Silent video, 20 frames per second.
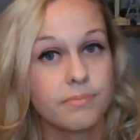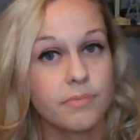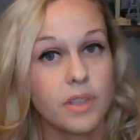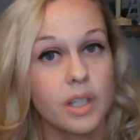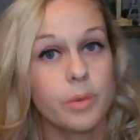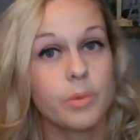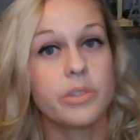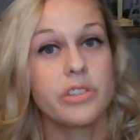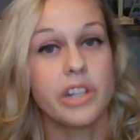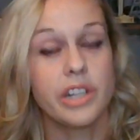
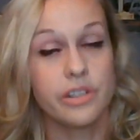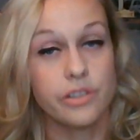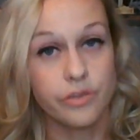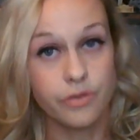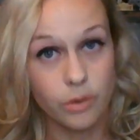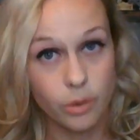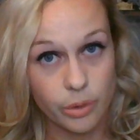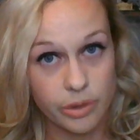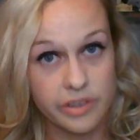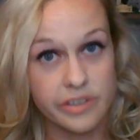It will change
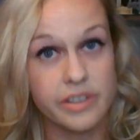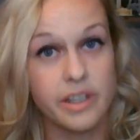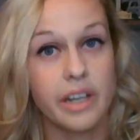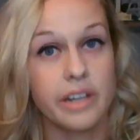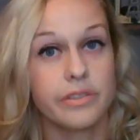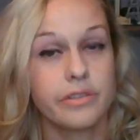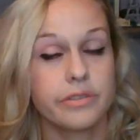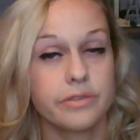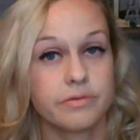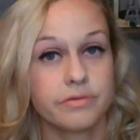Florida's
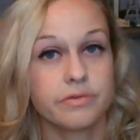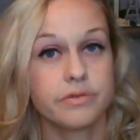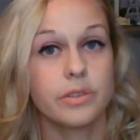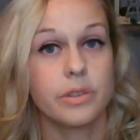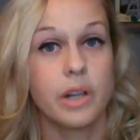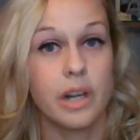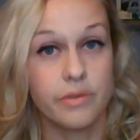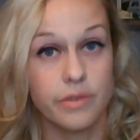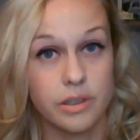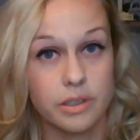life
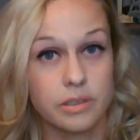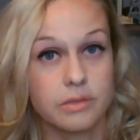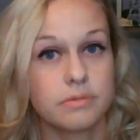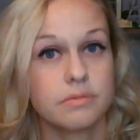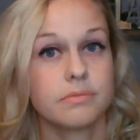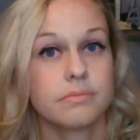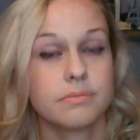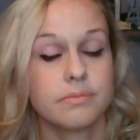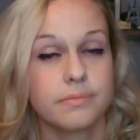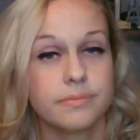forever.
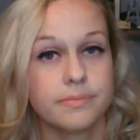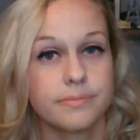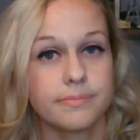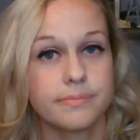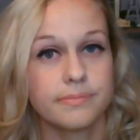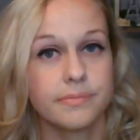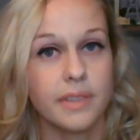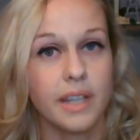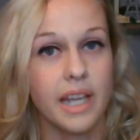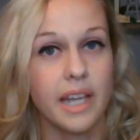
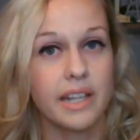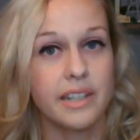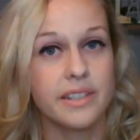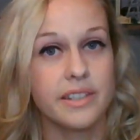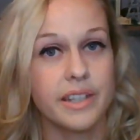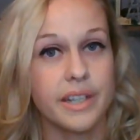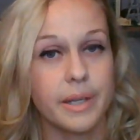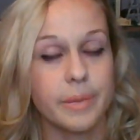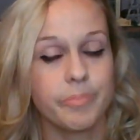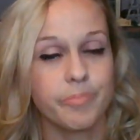And
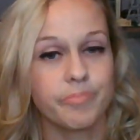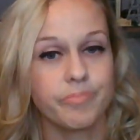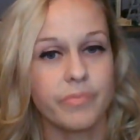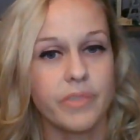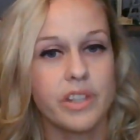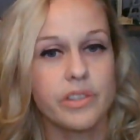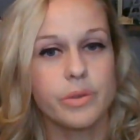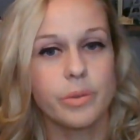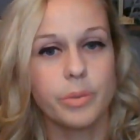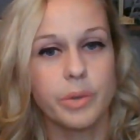
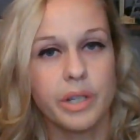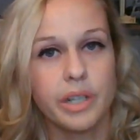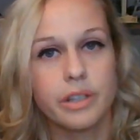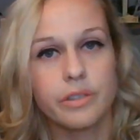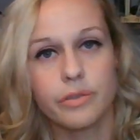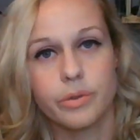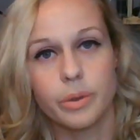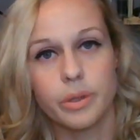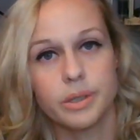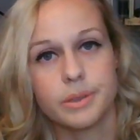that's what we're here
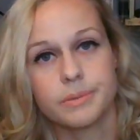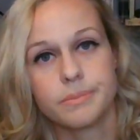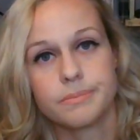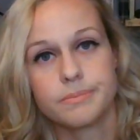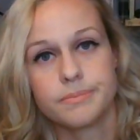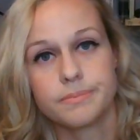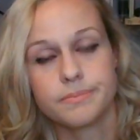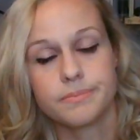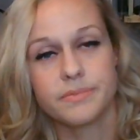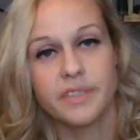for,
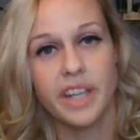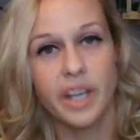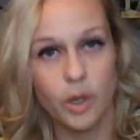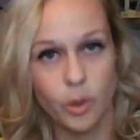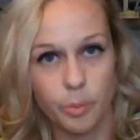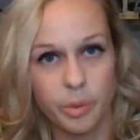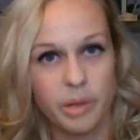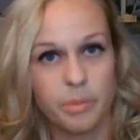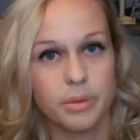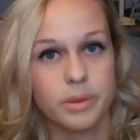to
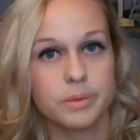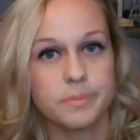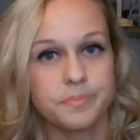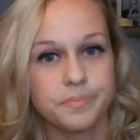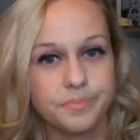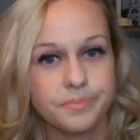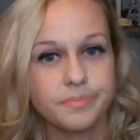help people.